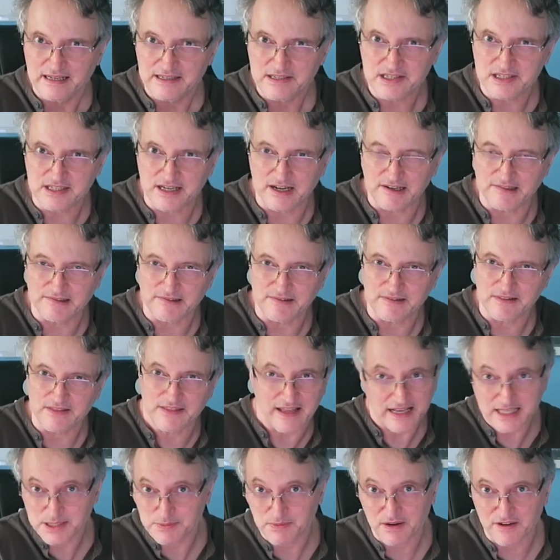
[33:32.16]
So
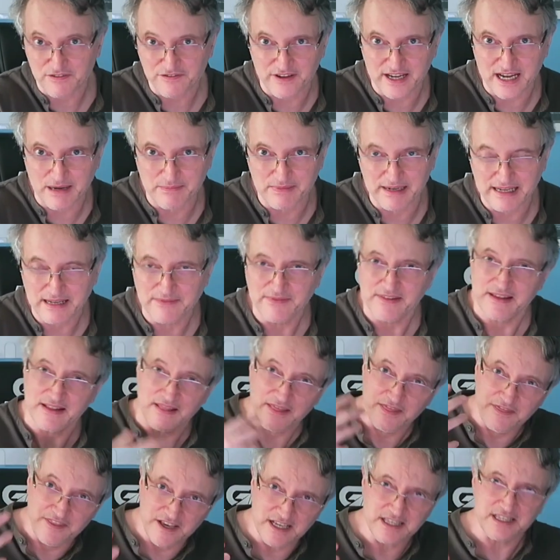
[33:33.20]
that's my family.
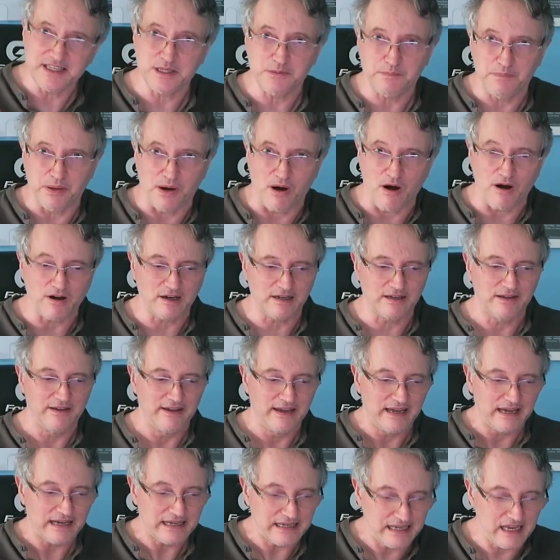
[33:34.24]
This is Pock.
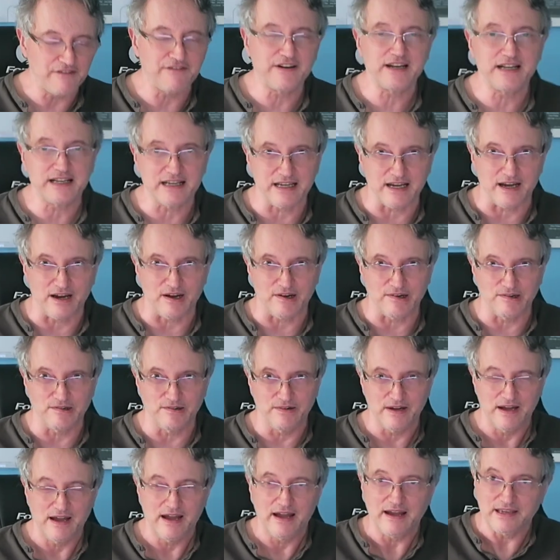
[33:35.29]
Give it a
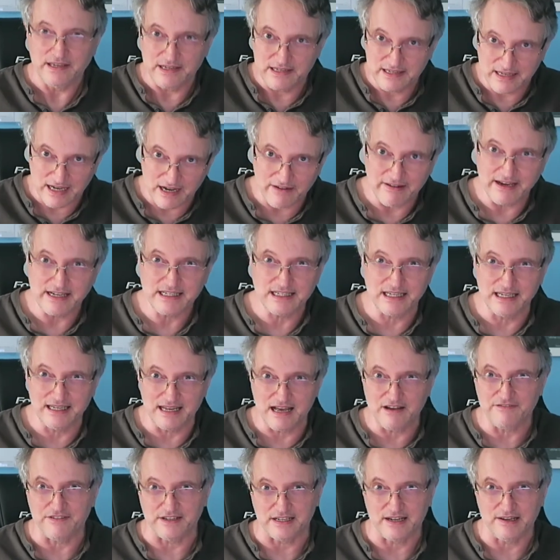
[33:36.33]
go. You're going to
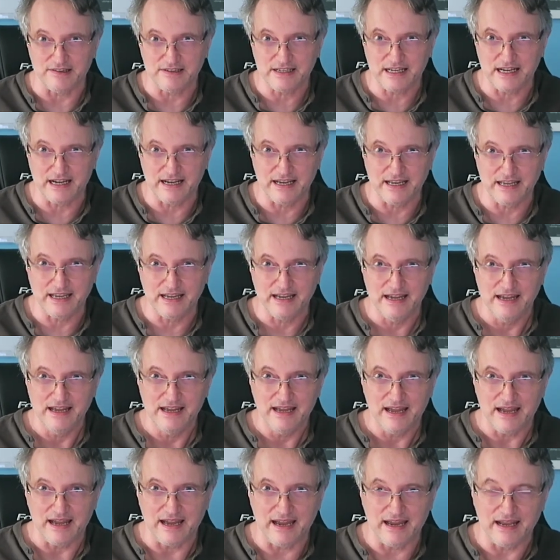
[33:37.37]
love it, okay?
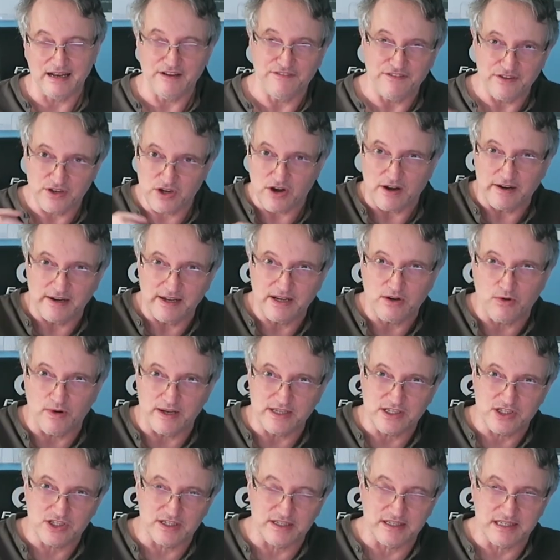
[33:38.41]
And if you've got any
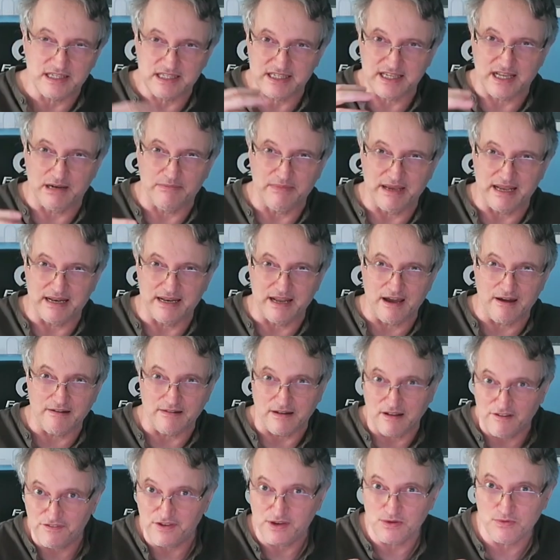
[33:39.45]
questions, send me a
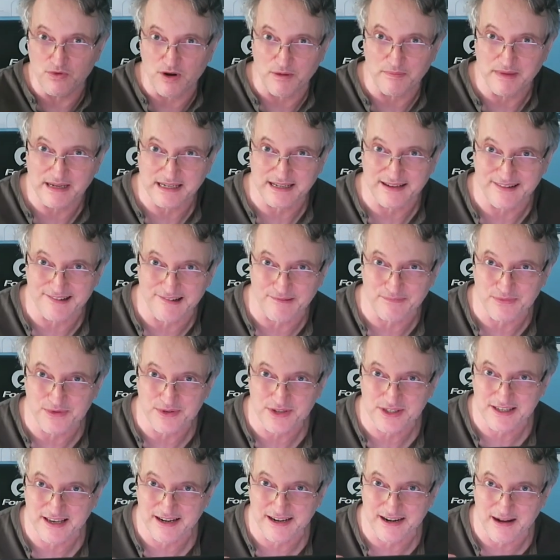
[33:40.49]
note. If you want me to help
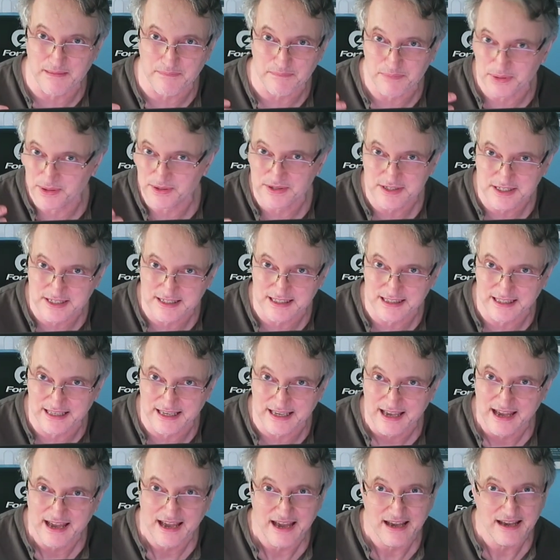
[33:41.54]
you set it up
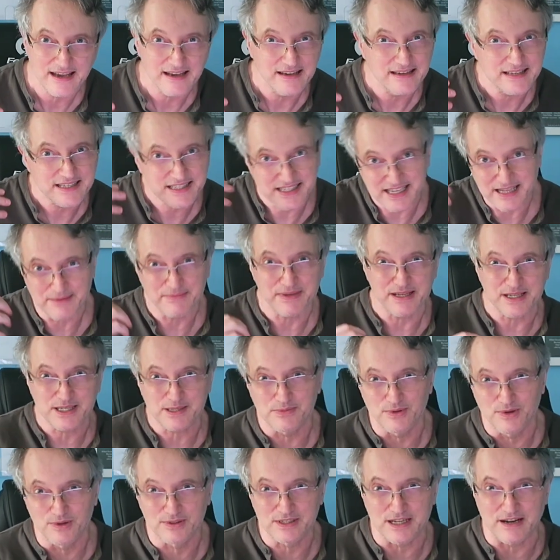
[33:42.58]
personally, send me a
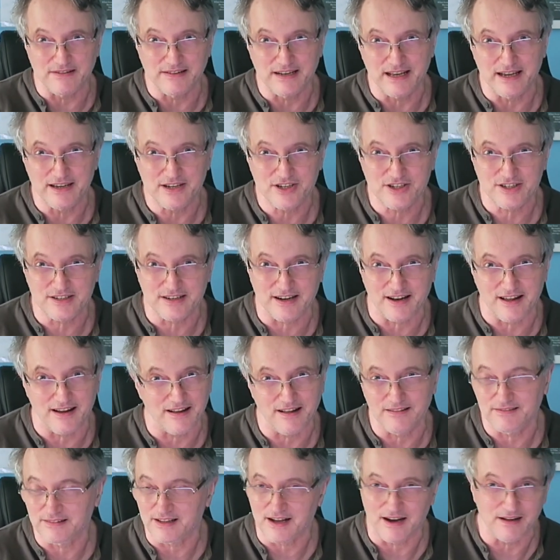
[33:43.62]
small donation and
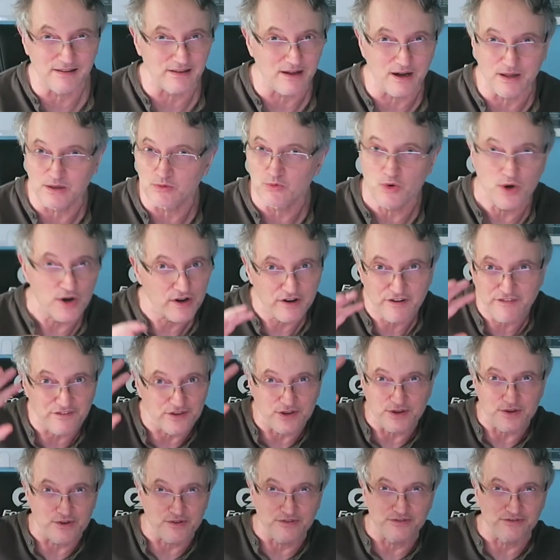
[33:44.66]
I'll work
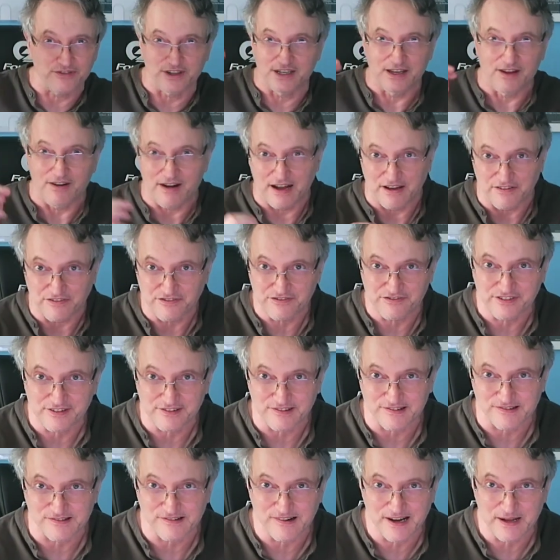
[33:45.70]
for you for life,
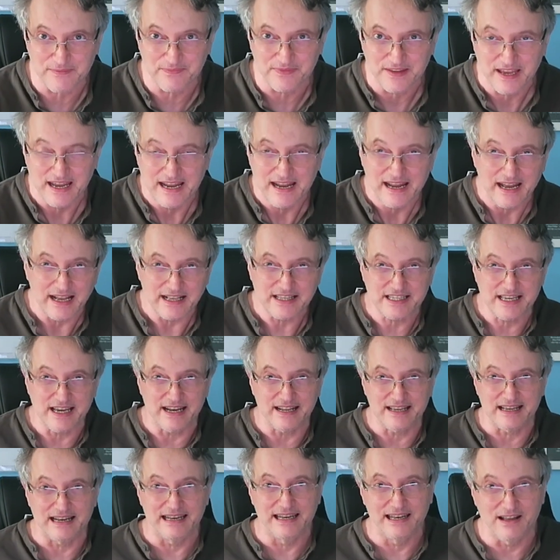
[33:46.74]
all right? It's
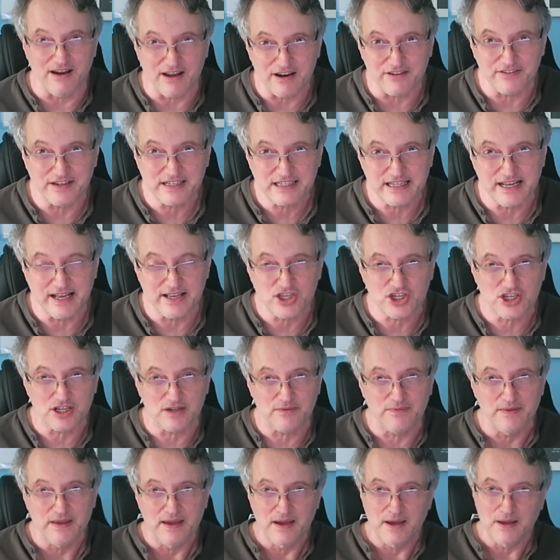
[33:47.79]
getting a lot of
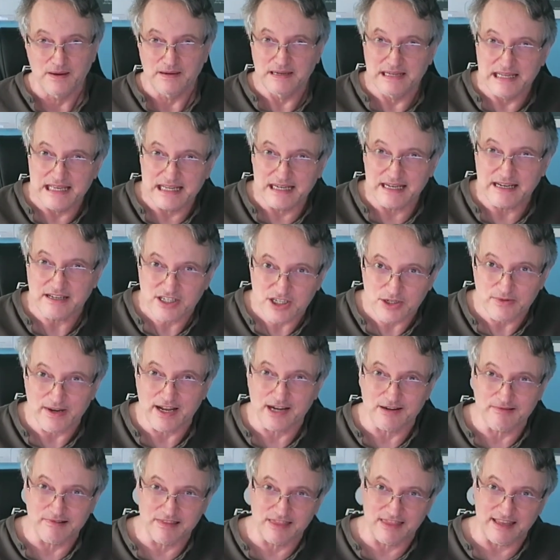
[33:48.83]
attention, nearly
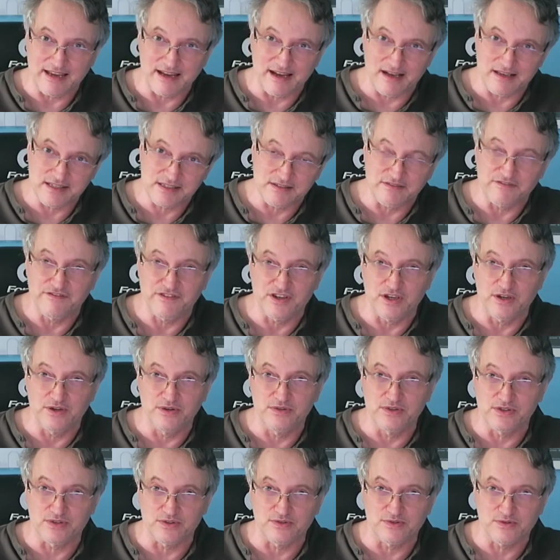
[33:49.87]
200,000
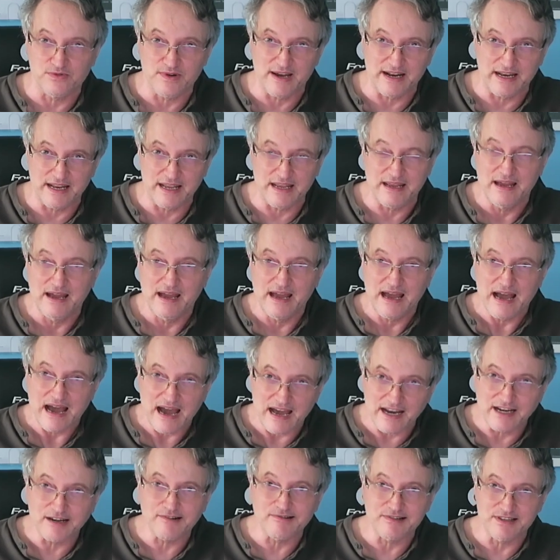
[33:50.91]
views already,
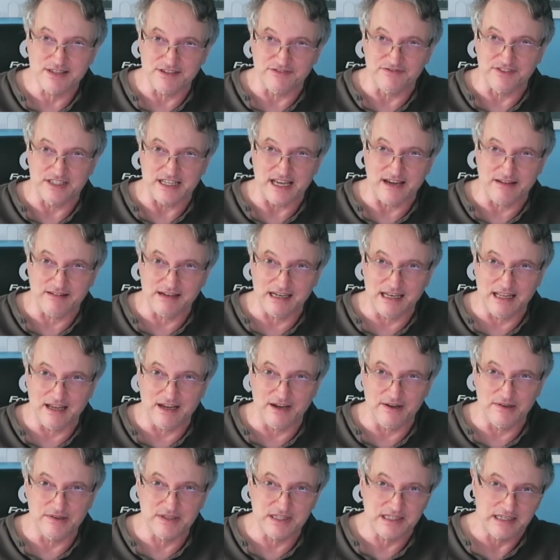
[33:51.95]
hundreds of
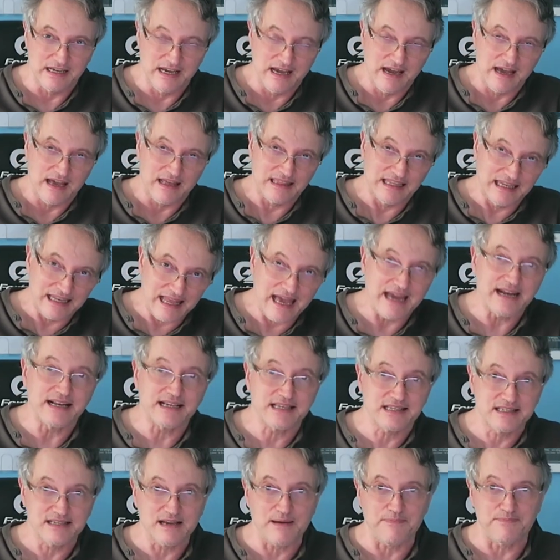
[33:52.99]
downloads. The
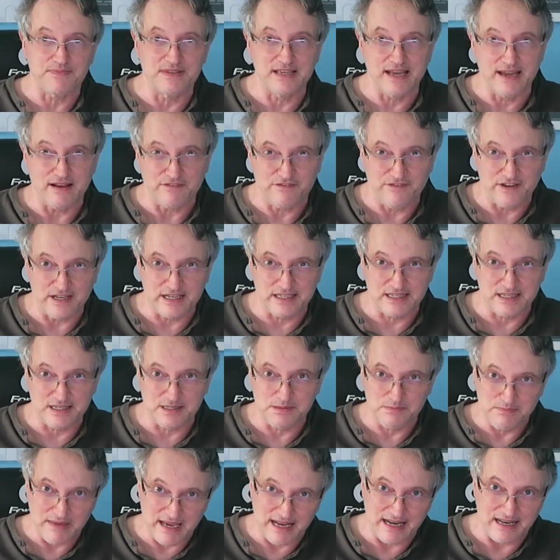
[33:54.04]
latest update
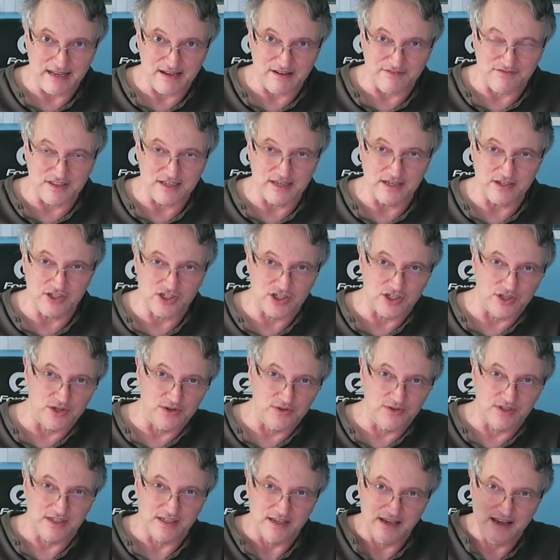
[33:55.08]
fixes many of the
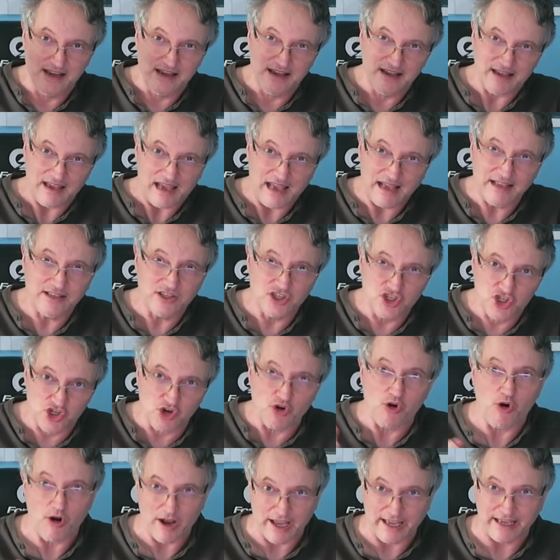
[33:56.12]
issues.
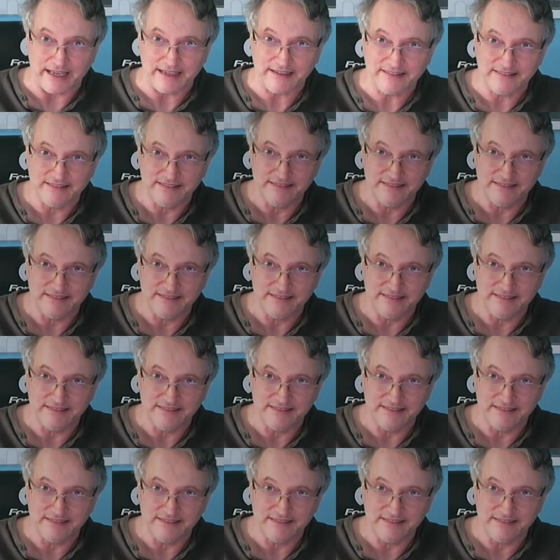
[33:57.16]
Enjoy.